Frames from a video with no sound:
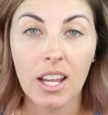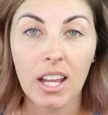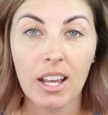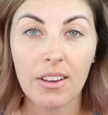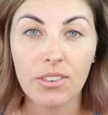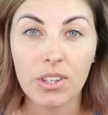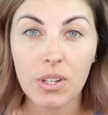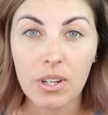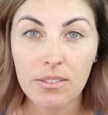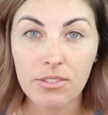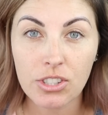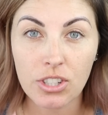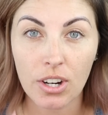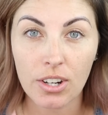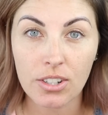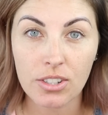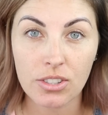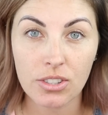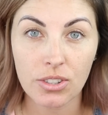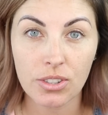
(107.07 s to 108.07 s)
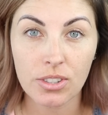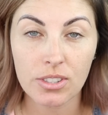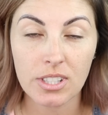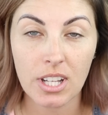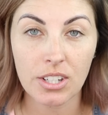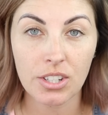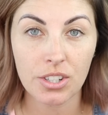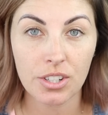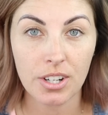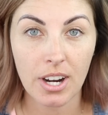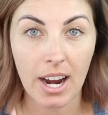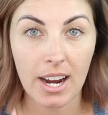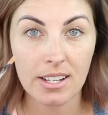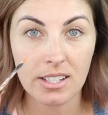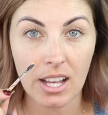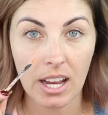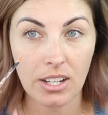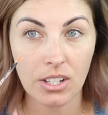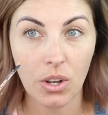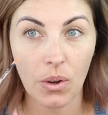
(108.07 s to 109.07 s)
If you have dark circles under your
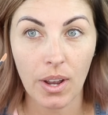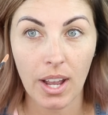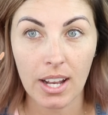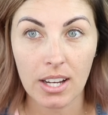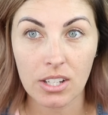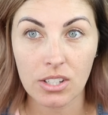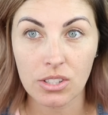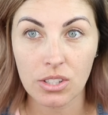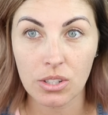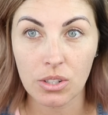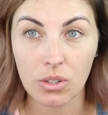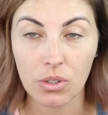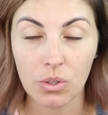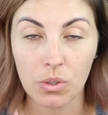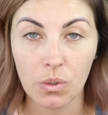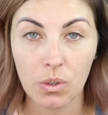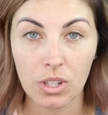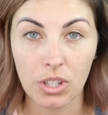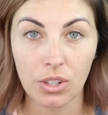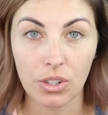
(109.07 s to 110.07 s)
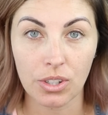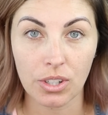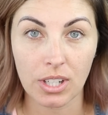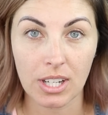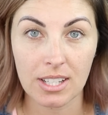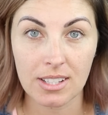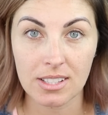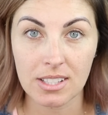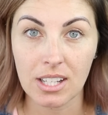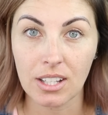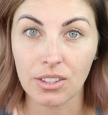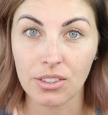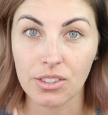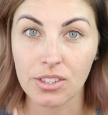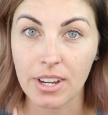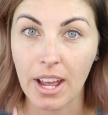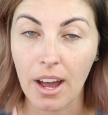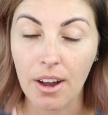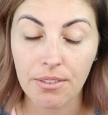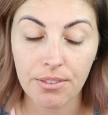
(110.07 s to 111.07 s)
eyes, I'd go ahead and do your concealer
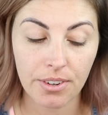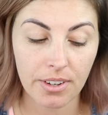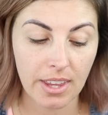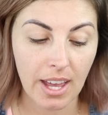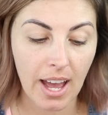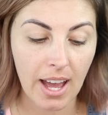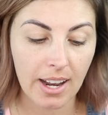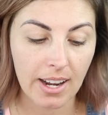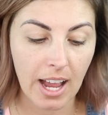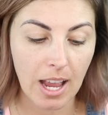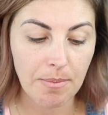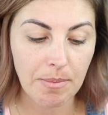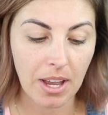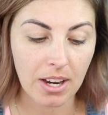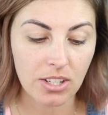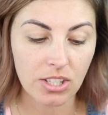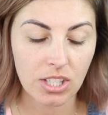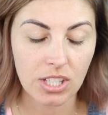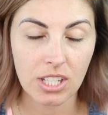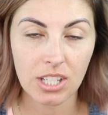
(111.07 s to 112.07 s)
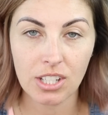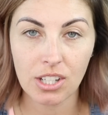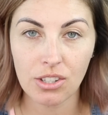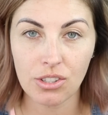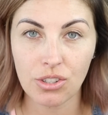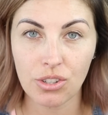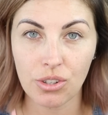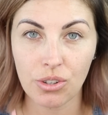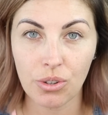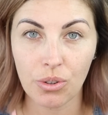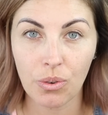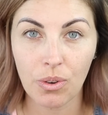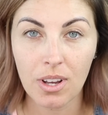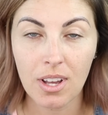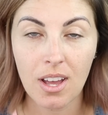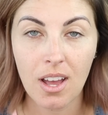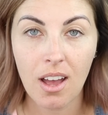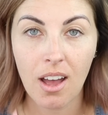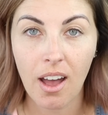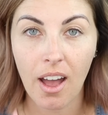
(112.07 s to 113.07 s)
now for that. I'm actually gonna do
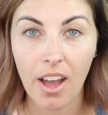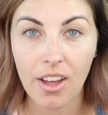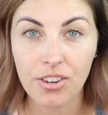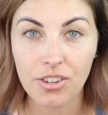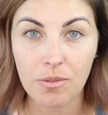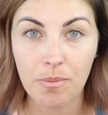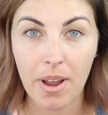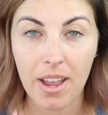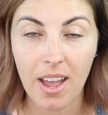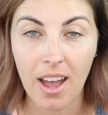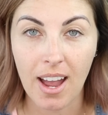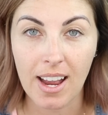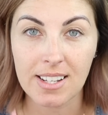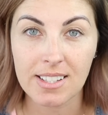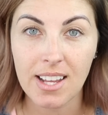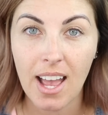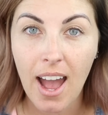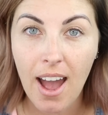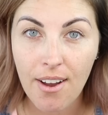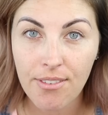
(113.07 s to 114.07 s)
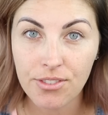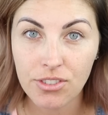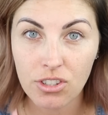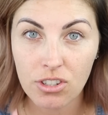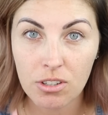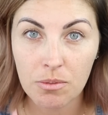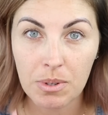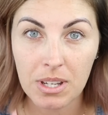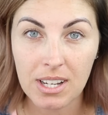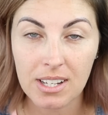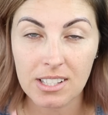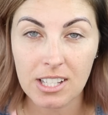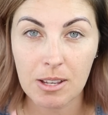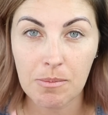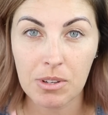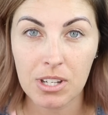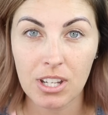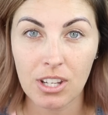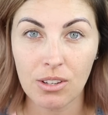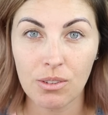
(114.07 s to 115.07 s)
under my eyes after, because
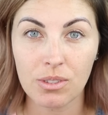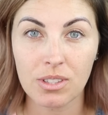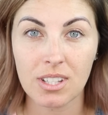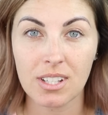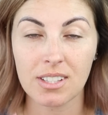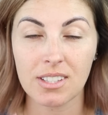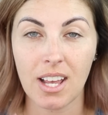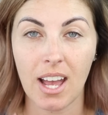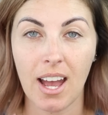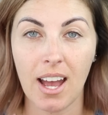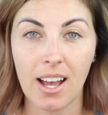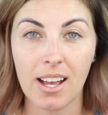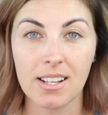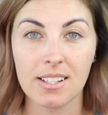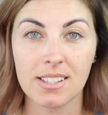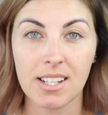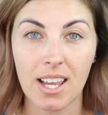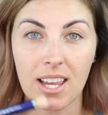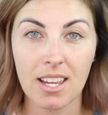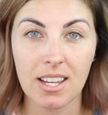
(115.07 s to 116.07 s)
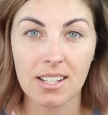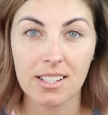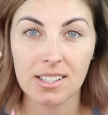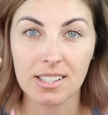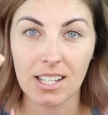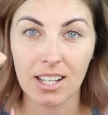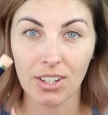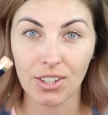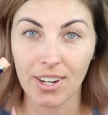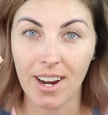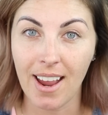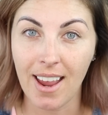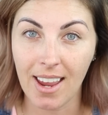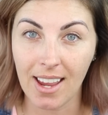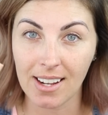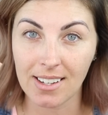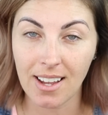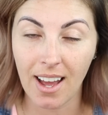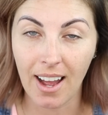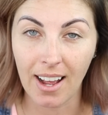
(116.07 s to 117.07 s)
I'm gonna use this as a concealer
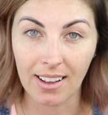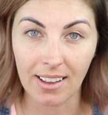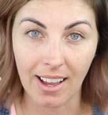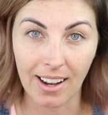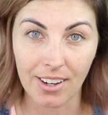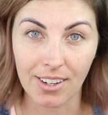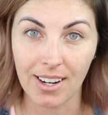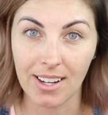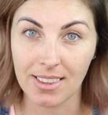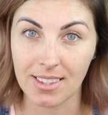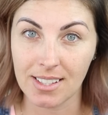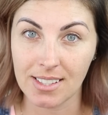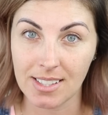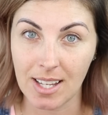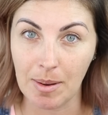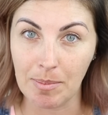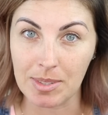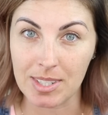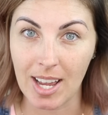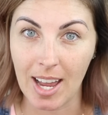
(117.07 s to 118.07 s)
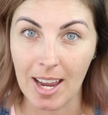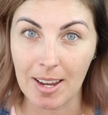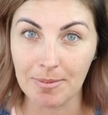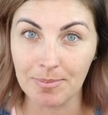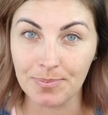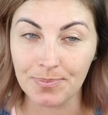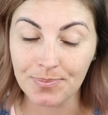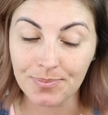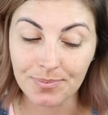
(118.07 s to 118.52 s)
and highlighter at the same time.